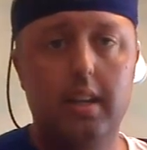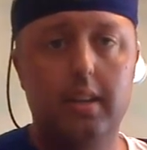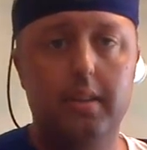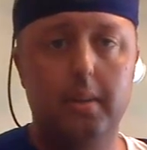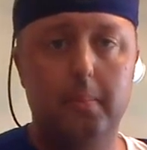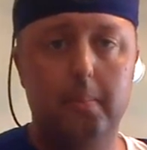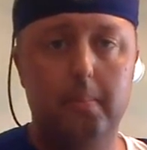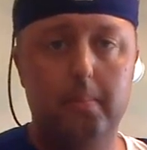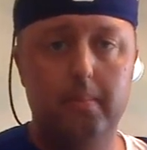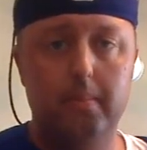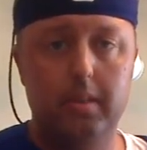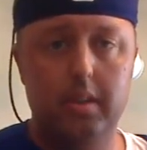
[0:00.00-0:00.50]

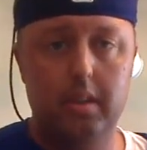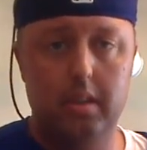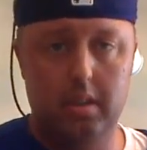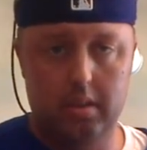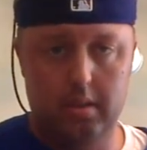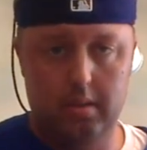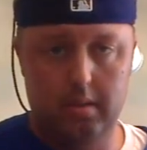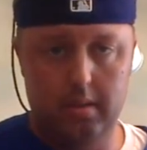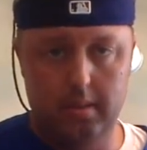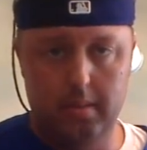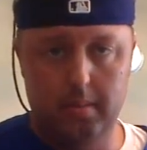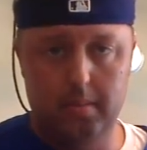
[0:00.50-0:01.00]
the
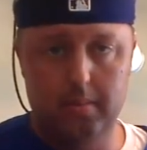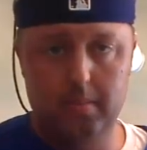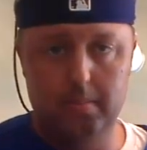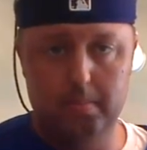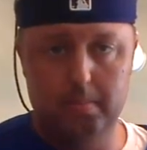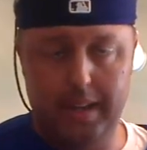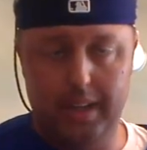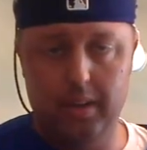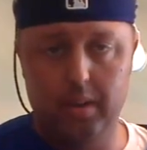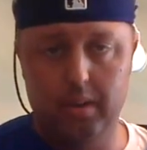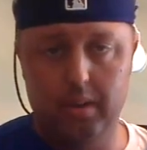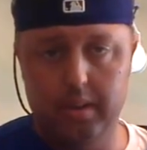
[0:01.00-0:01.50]

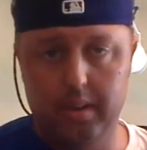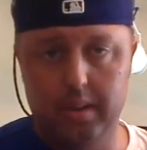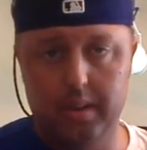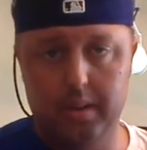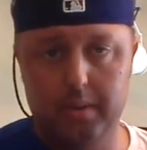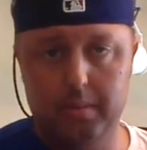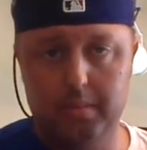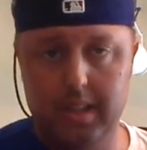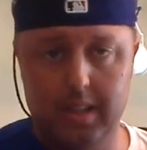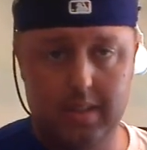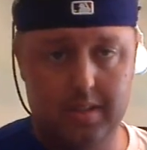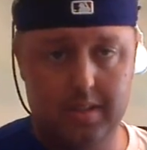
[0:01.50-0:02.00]
better
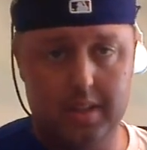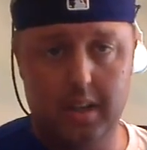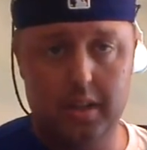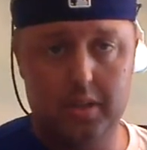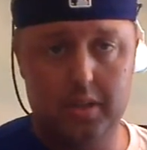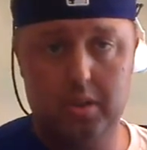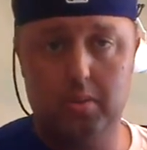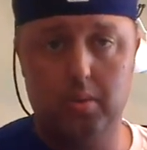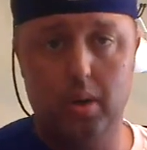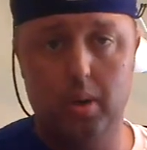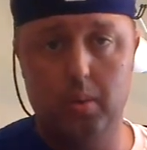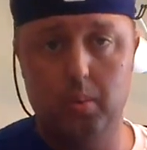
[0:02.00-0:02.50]
the
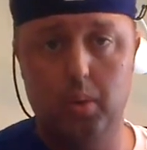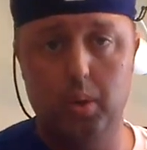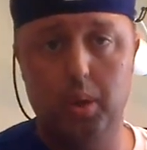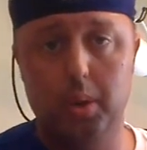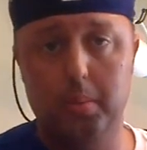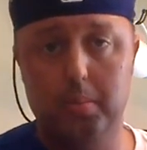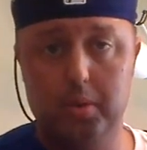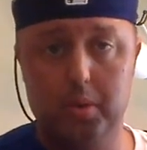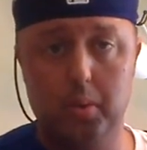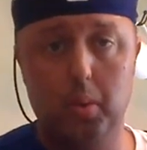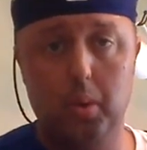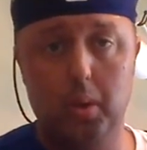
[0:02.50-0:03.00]
testosterone will
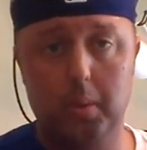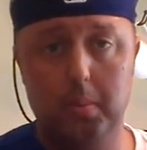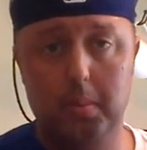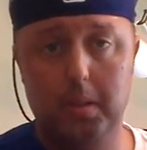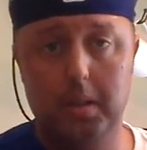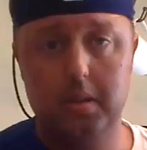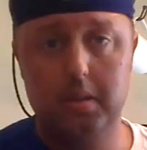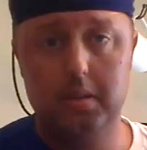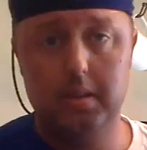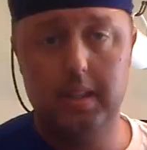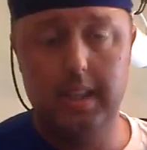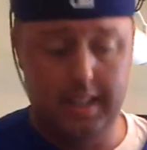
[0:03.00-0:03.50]
absorb.
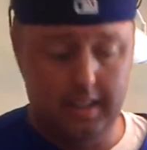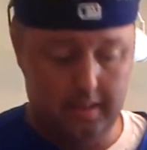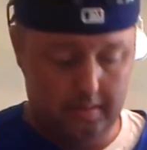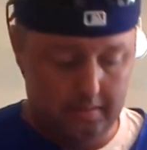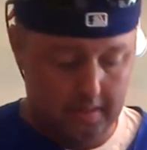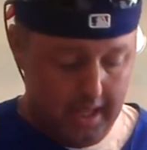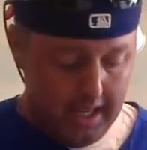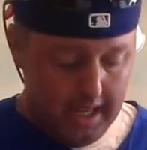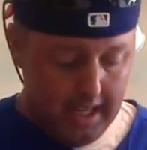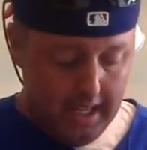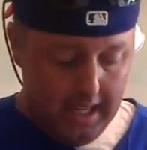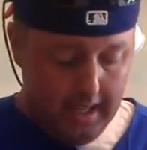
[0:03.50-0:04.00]
And,
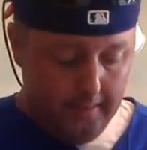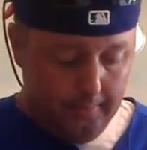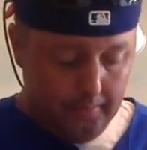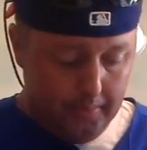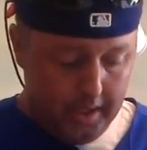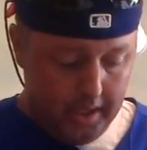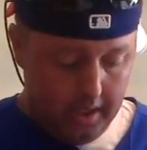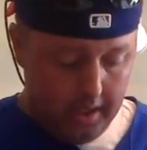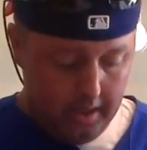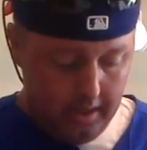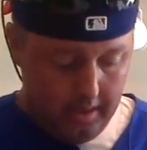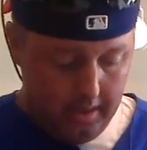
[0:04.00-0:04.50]

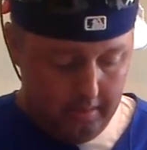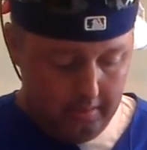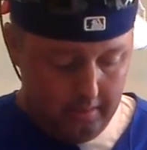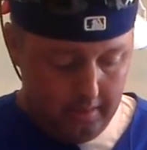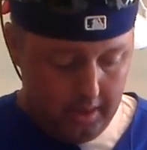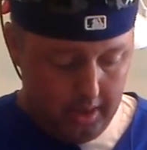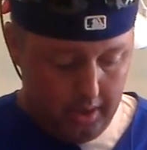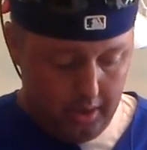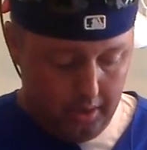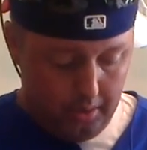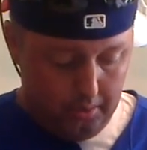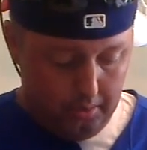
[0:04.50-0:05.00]

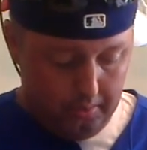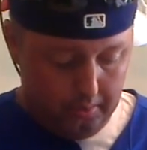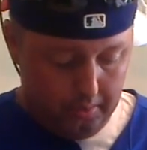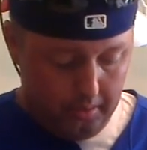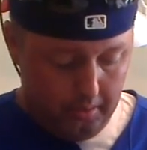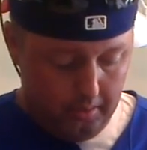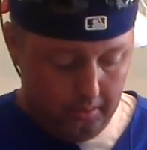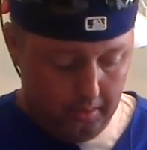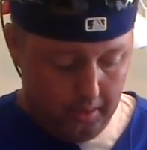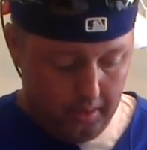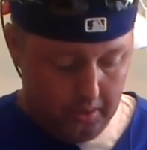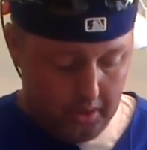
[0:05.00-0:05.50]
you know,
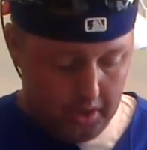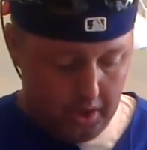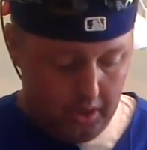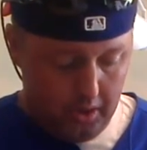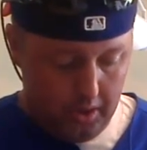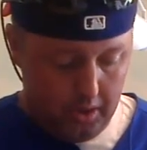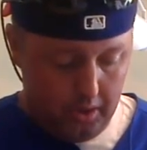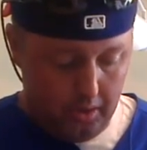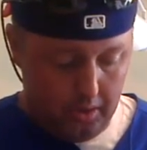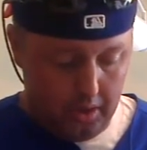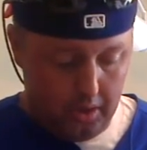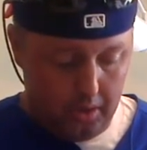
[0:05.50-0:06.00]
for those of you
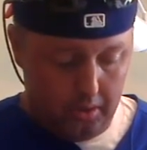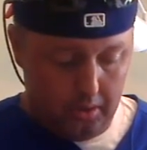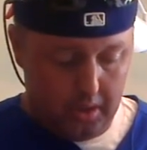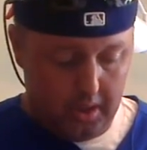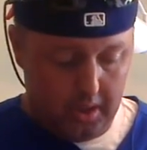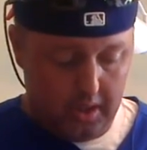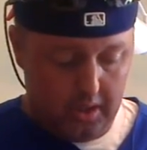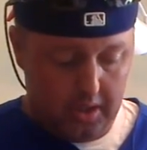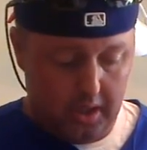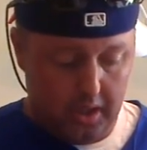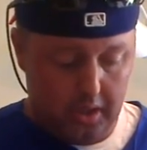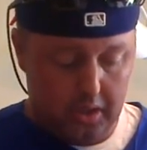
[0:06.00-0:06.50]
that don't know,
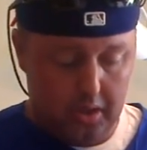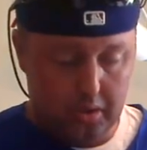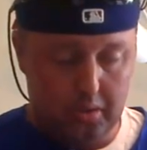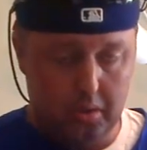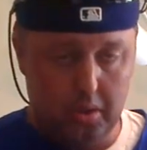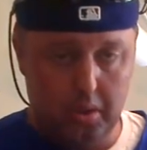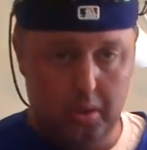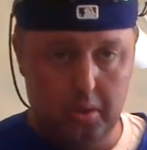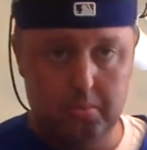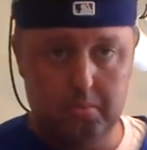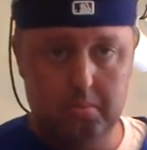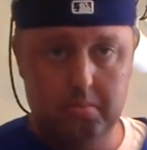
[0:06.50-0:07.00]

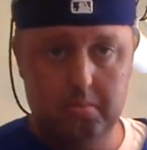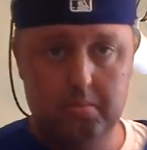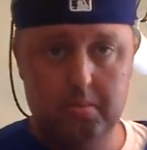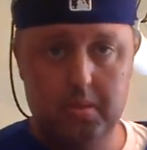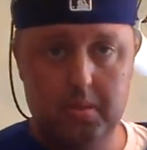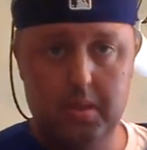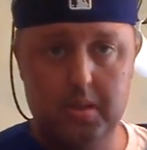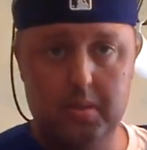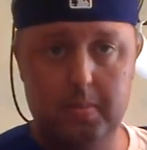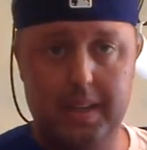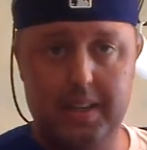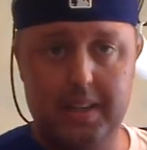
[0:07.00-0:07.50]
testosterone
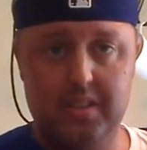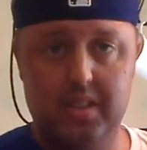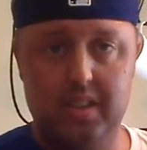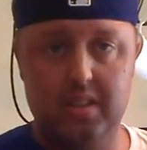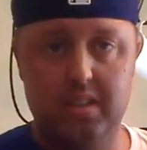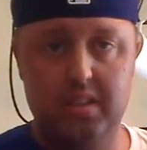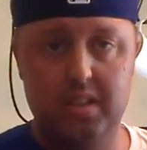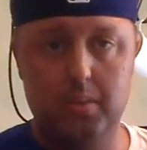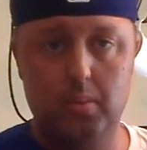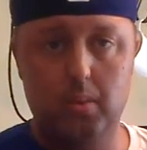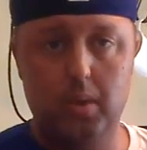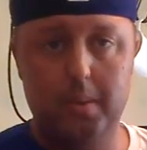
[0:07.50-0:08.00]
is
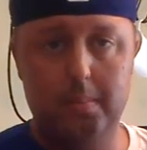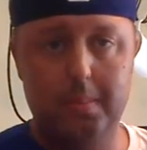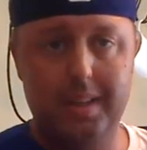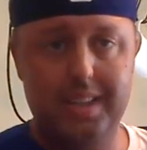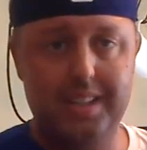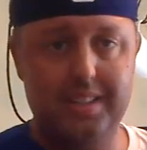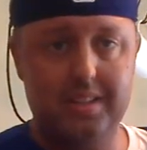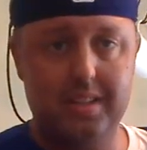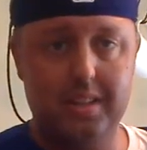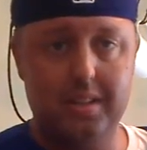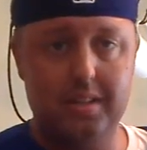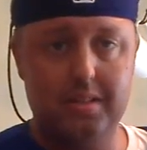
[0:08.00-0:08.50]
basically what
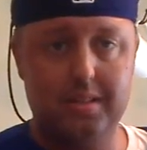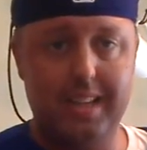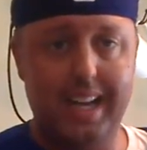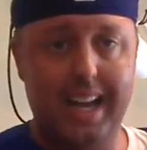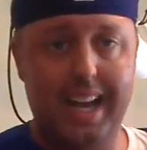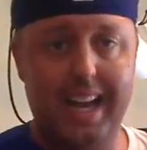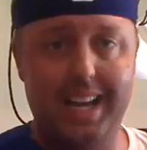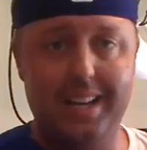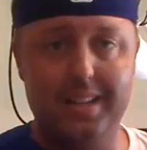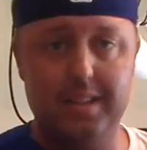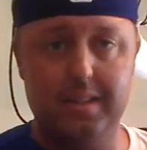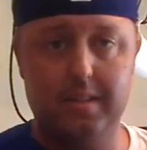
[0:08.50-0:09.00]
makes us
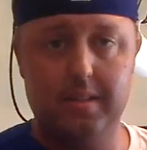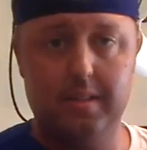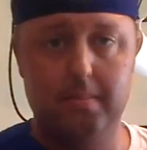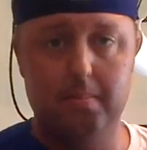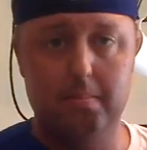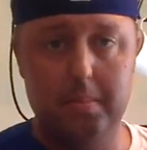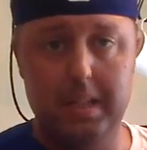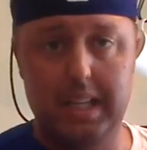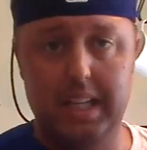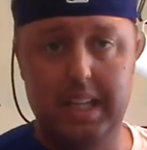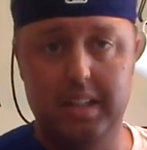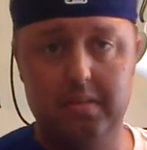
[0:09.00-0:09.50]
guys
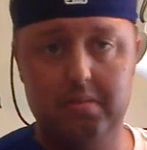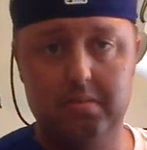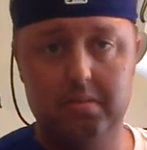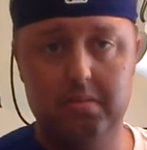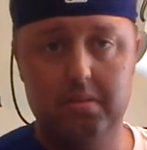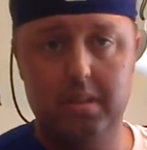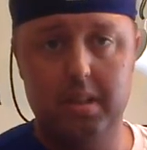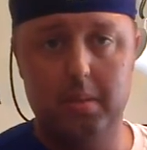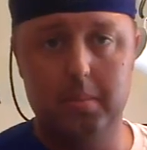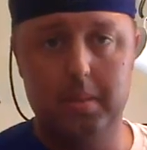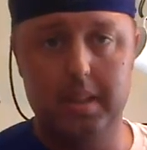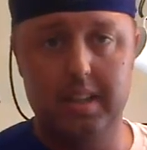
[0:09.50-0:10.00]
men.
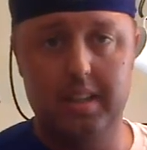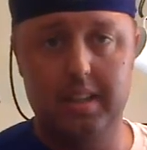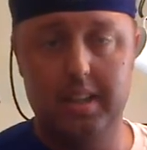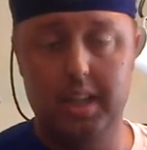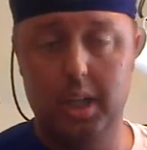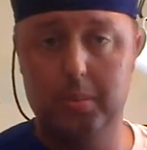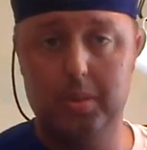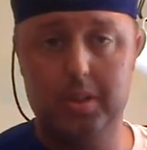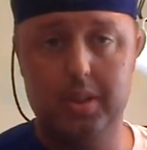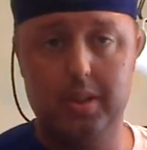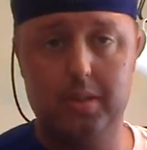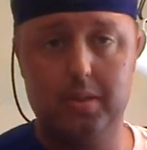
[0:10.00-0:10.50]
I mean, it
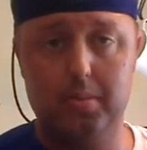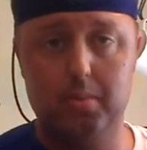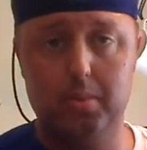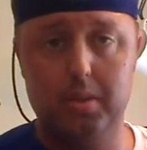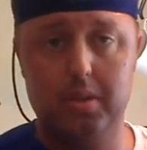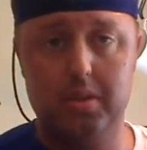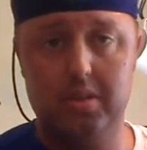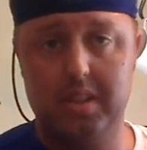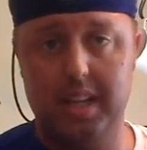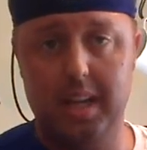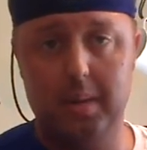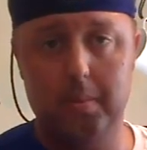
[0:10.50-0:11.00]
helps us with
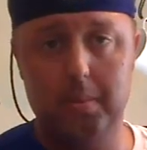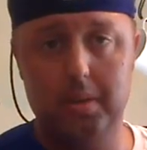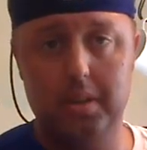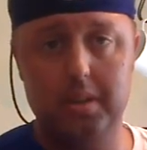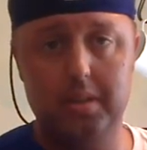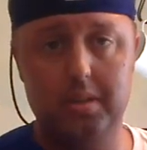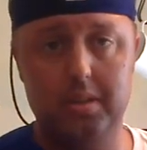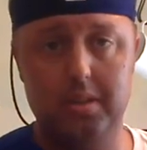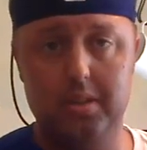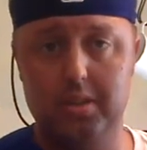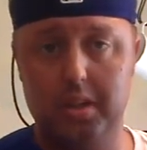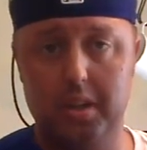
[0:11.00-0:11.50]

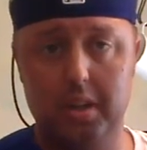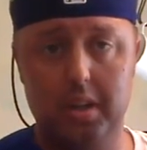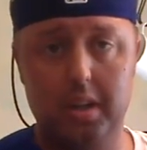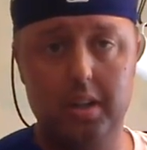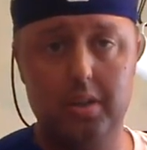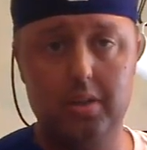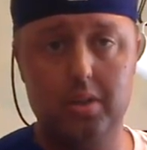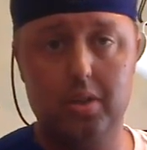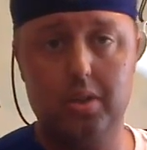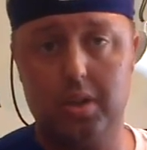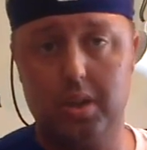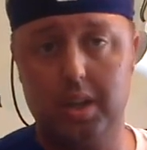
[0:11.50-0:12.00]
stamina,
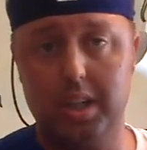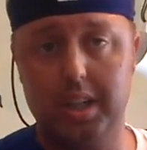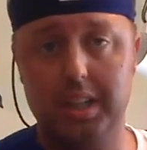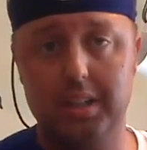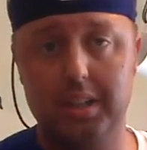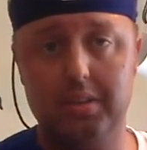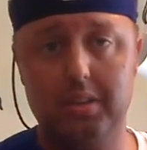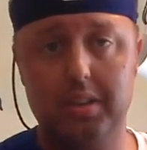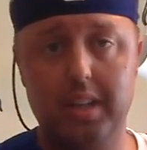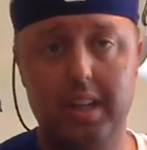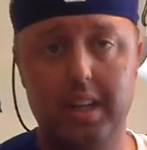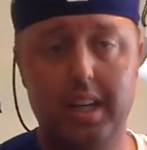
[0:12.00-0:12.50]
endurance,
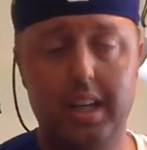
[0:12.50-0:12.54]
strength,